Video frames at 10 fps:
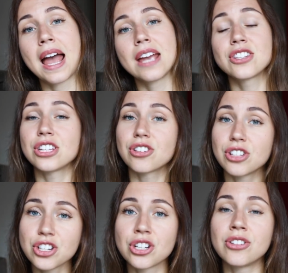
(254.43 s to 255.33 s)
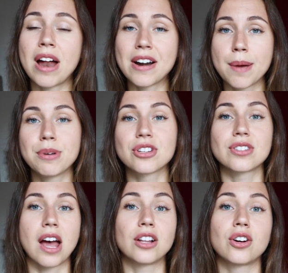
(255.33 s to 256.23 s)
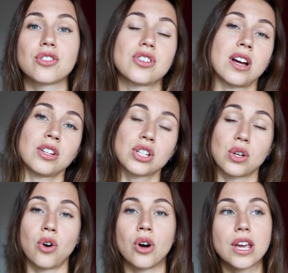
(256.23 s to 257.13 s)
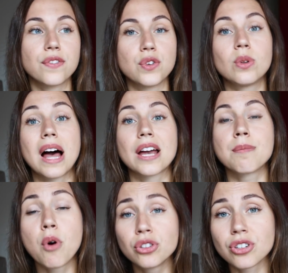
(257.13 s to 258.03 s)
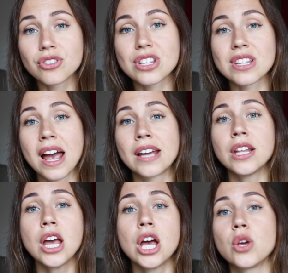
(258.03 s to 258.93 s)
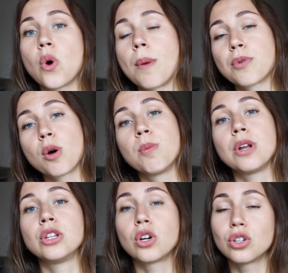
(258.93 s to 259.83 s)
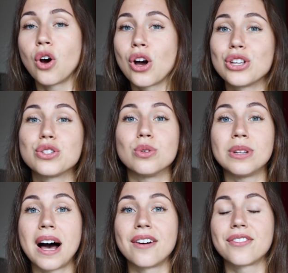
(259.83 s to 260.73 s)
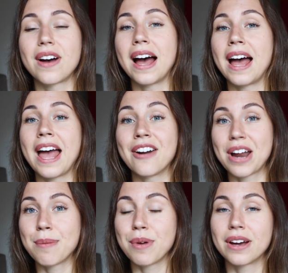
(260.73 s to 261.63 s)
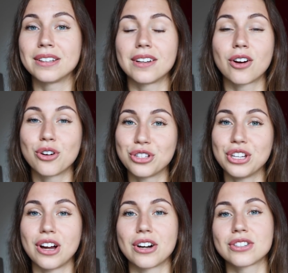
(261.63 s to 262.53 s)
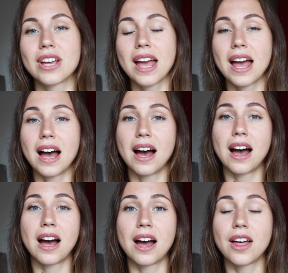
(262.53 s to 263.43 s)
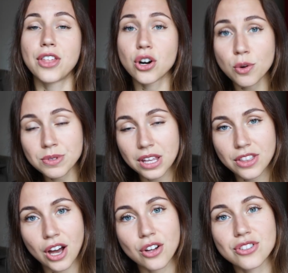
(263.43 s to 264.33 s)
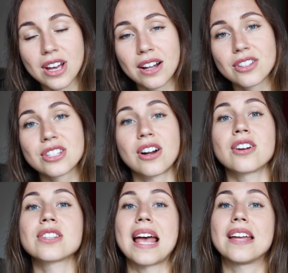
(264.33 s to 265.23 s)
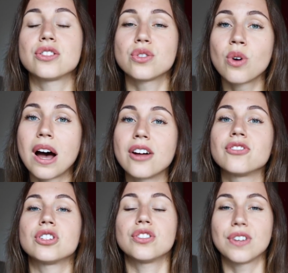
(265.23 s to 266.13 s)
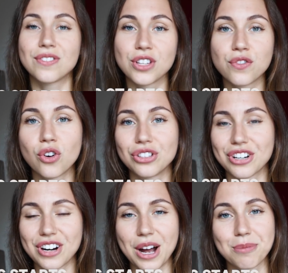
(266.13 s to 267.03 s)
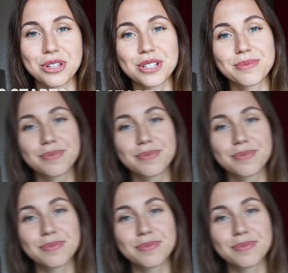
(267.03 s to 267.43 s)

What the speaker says: It's a traditional Arabic style hotel, so if you like modern design, you are probably not going to love Arabian Courtyard. The rooms in the hotel start at 254 dirhams.